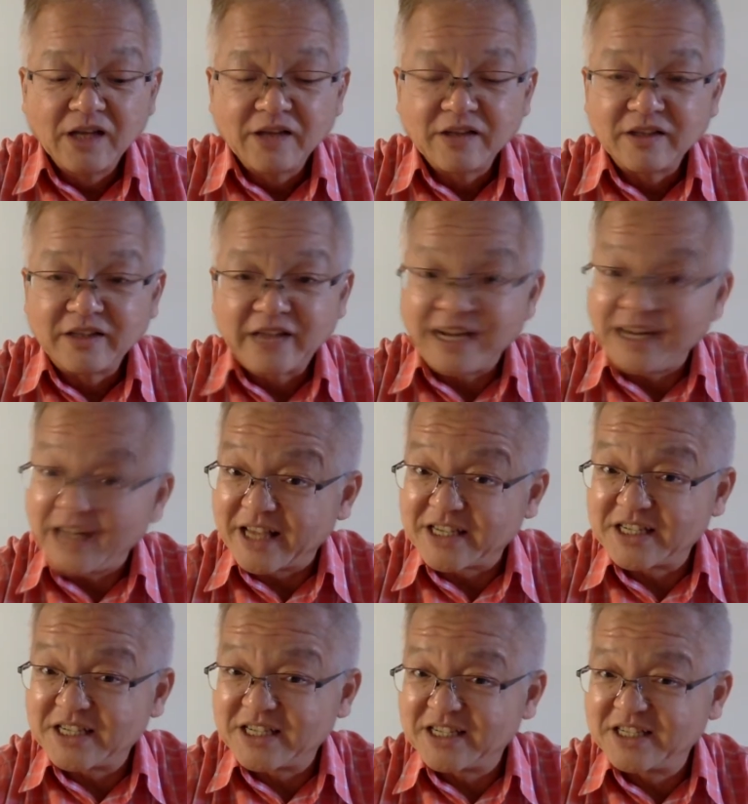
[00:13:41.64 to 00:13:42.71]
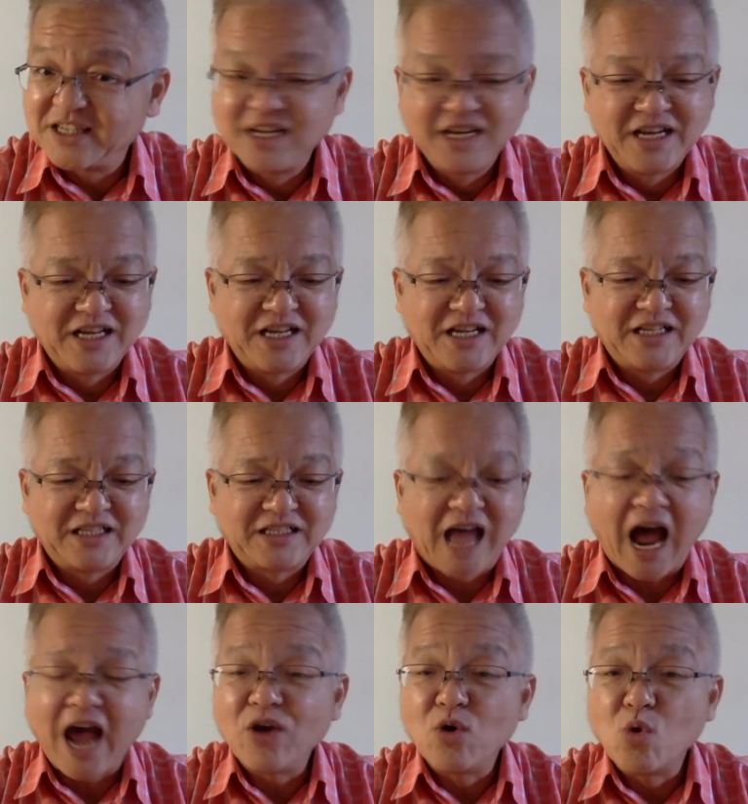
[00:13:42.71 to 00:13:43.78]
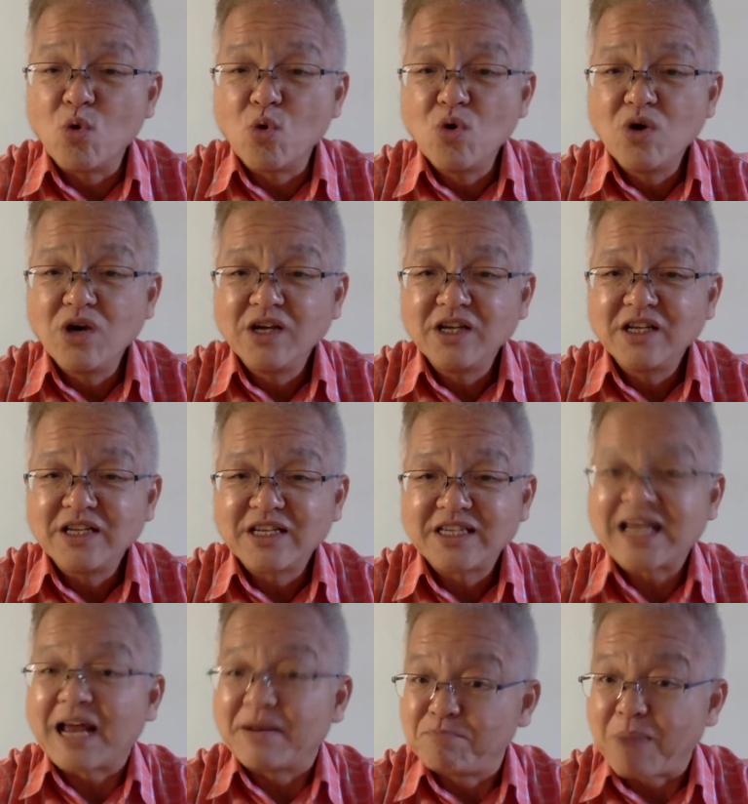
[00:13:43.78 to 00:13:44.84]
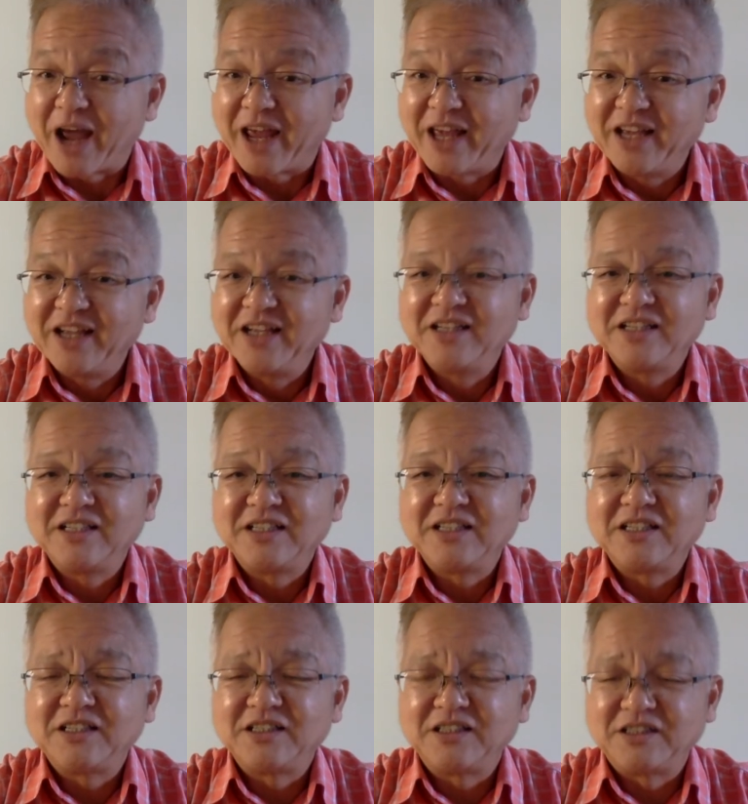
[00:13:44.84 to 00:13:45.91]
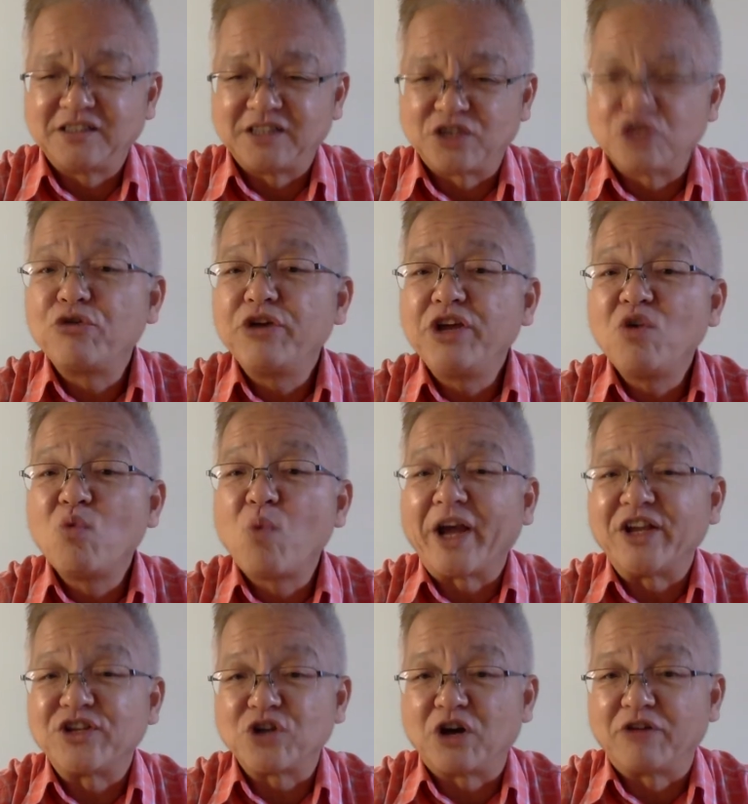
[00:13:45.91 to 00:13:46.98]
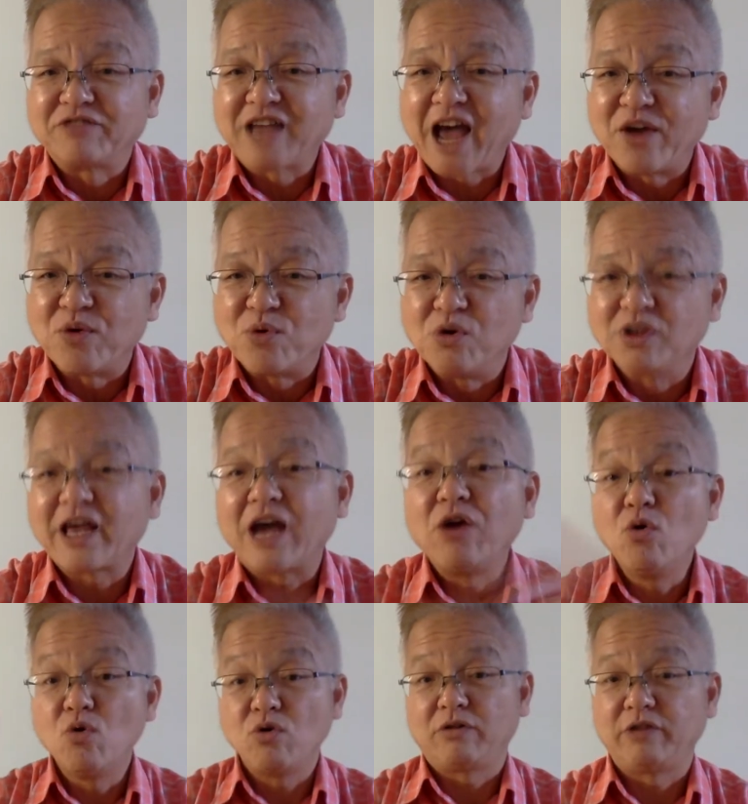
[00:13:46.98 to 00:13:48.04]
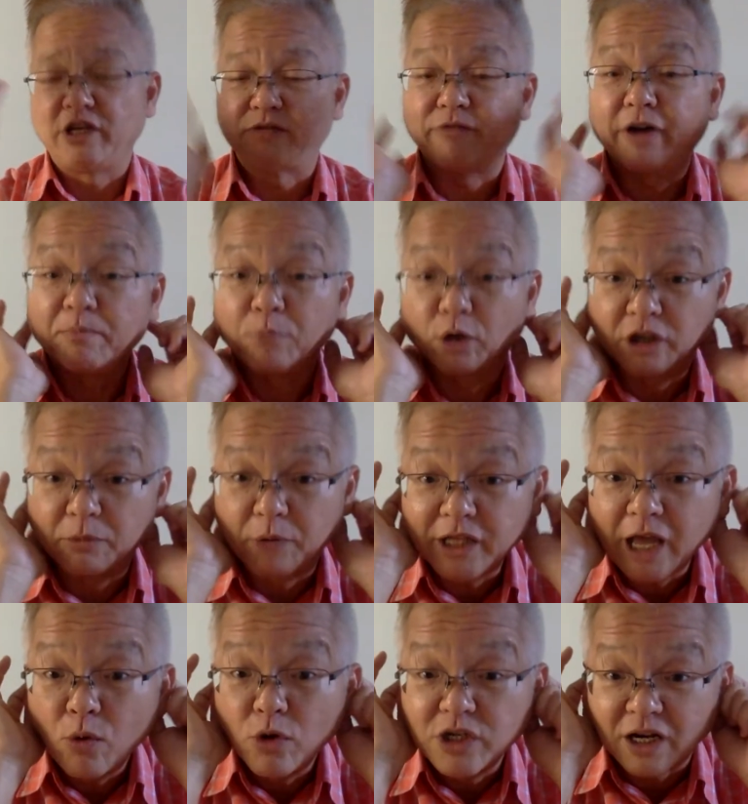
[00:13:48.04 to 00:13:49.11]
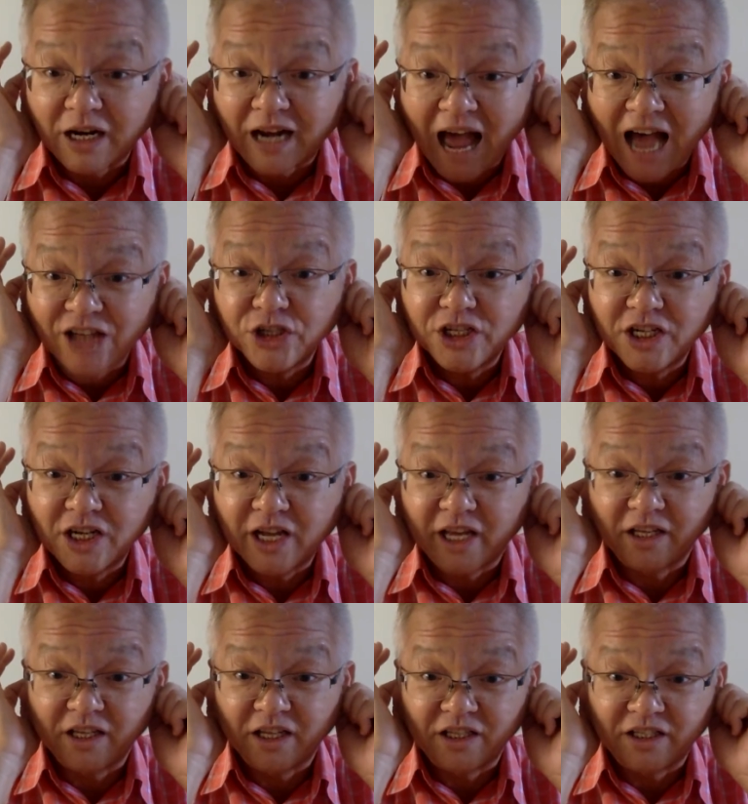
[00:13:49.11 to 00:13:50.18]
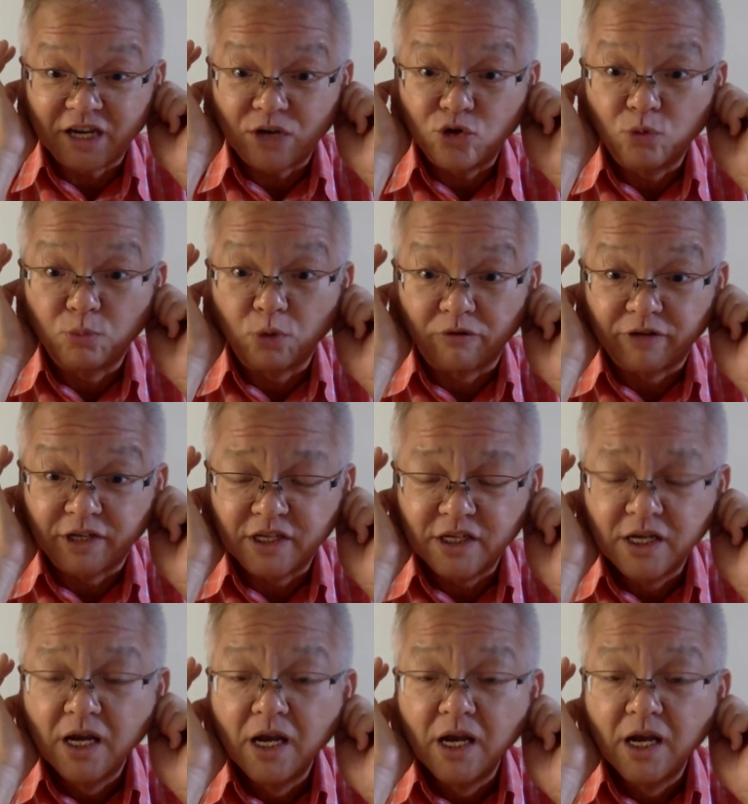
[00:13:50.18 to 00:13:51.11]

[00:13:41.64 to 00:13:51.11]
Then there's Tai Hu San Bai. The three whites of Tai Hu. Tai Hu is very important because Tai Hu is the largest lake in Jiangsu province.